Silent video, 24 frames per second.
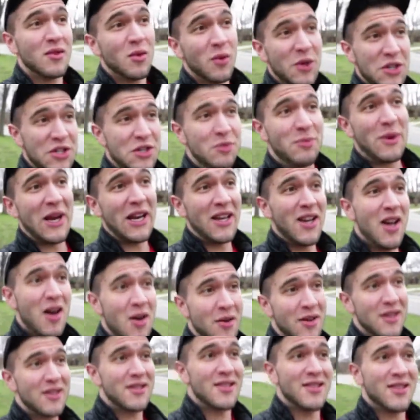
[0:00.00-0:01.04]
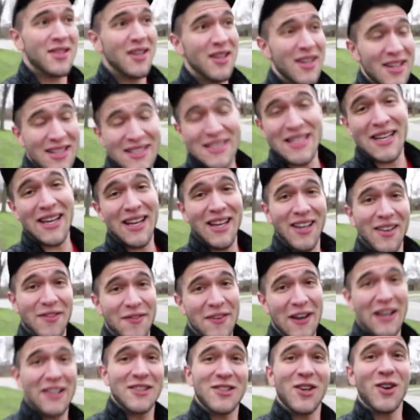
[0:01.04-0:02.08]
which you may notice is taking
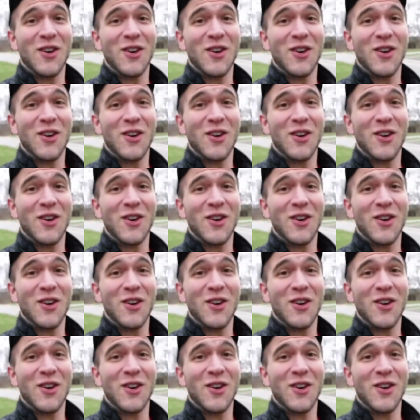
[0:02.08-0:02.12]
effect